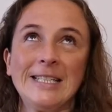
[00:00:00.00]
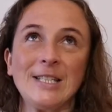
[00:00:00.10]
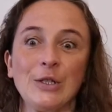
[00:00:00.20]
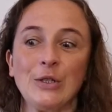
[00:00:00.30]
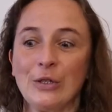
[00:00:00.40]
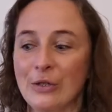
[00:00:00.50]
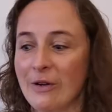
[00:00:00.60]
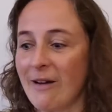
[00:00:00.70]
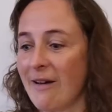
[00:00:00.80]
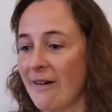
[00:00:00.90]
So
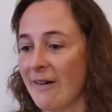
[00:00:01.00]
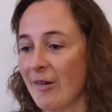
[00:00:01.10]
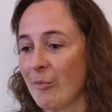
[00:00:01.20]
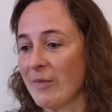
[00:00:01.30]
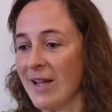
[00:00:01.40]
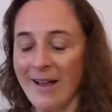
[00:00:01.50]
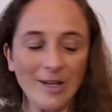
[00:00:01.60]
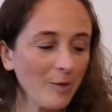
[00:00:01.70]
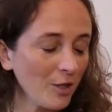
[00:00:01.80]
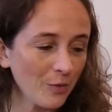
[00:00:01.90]
yeah,
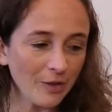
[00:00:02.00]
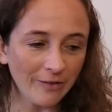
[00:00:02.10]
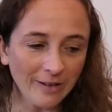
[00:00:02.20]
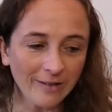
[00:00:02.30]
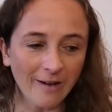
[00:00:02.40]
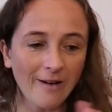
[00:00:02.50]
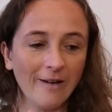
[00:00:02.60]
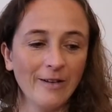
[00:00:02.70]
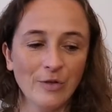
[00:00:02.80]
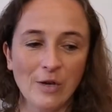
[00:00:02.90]
let me know what you think.
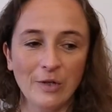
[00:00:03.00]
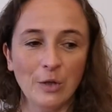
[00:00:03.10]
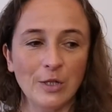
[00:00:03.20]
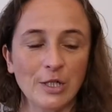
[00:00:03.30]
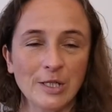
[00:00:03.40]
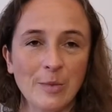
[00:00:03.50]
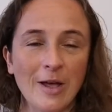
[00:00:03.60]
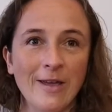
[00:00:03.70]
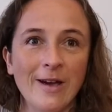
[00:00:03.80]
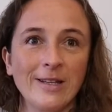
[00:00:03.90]
If you have any questions
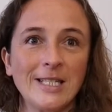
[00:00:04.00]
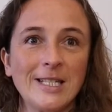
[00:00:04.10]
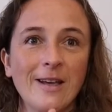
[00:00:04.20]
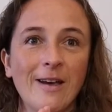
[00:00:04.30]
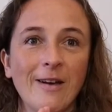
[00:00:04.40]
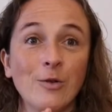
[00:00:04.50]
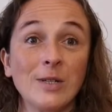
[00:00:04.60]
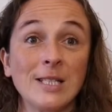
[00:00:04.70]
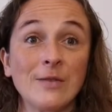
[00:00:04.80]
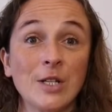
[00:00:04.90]
about that, I
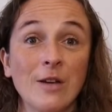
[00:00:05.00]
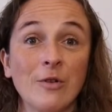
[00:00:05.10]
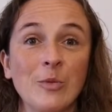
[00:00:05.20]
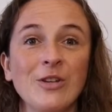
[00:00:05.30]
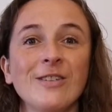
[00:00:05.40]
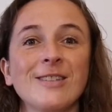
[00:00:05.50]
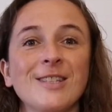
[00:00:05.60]
always love to hear from you.